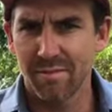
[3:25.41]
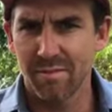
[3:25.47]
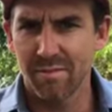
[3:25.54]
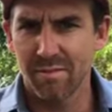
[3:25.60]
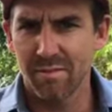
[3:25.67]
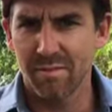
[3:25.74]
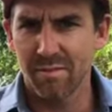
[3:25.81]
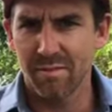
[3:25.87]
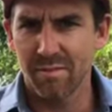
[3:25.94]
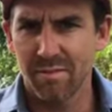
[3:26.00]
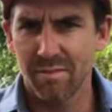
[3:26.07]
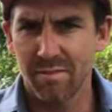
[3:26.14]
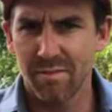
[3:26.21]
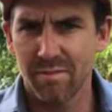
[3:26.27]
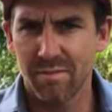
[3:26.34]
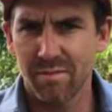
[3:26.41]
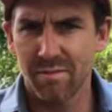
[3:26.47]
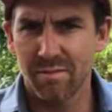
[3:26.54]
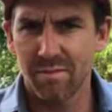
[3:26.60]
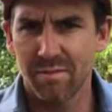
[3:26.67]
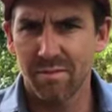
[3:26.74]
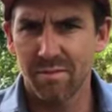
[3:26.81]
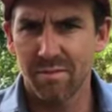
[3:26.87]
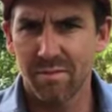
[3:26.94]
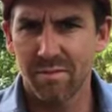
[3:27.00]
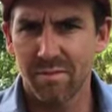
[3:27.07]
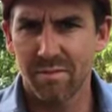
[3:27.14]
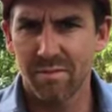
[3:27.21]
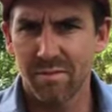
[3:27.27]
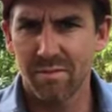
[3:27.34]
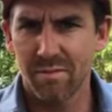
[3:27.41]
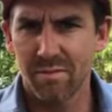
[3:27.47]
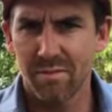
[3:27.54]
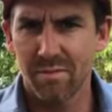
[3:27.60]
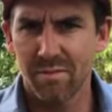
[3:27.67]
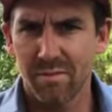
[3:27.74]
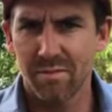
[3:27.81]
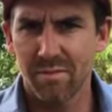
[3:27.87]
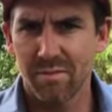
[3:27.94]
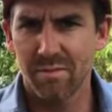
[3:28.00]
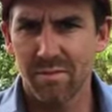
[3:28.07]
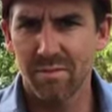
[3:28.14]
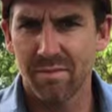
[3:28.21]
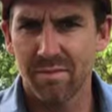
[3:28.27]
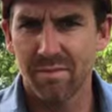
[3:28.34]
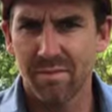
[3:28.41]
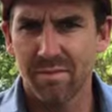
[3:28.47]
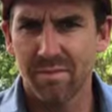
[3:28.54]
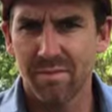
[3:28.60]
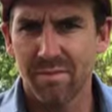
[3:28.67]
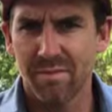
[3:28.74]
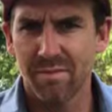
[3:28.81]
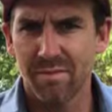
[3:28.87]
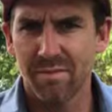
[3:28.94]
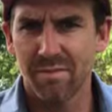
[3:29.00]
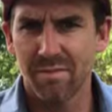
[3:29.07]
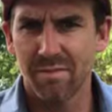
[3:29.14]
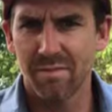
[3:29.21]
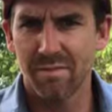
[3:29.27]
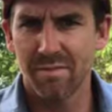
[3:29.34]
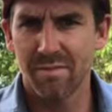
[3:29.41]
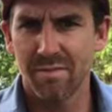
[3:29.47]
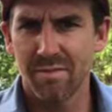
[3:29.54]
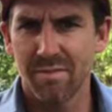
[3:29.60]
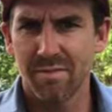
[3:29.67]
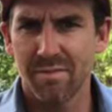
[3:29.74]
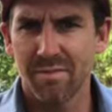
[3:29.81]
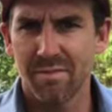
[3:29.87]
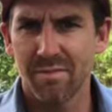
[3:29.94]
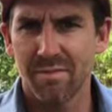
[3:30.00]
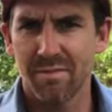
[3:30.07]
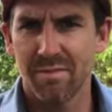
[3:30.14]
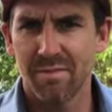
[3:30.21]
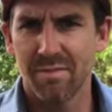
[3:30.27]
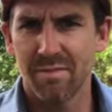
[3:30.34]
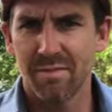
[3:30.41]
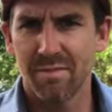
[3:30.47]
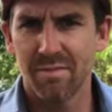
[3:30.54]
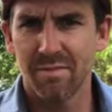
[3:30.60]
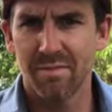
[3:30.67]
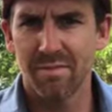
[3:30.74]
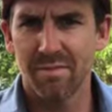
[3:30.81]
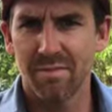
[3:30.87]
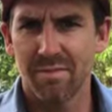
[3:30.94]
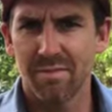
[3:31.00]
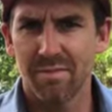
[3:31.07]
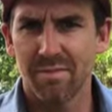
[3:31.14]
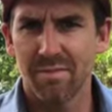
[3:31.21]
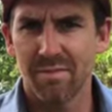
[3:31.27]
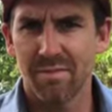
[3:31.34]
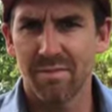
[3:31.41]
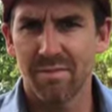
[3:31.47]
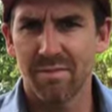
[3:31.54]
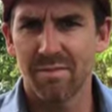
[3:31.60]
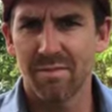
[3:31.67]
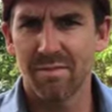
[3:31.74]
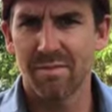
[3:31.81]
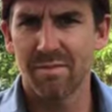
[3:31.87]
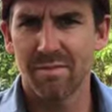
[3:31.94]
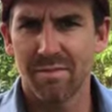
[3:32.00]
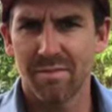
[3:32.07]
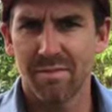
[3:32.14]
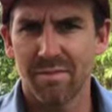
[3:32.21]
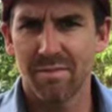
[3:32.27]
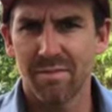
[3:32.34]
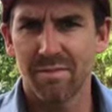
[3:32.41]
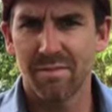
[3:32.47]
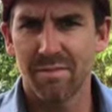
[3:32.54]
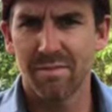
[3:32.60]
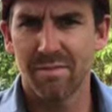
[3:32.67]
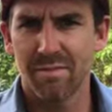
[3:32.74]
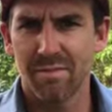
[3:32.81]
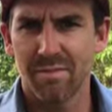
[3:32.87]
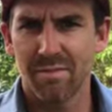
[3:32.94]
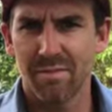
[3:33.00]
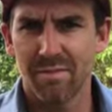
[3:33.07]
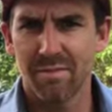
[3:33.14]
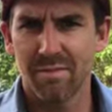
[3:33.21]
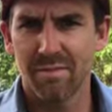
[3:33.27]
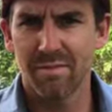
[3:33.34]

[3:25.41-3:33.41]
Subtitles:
The person shown says nothing.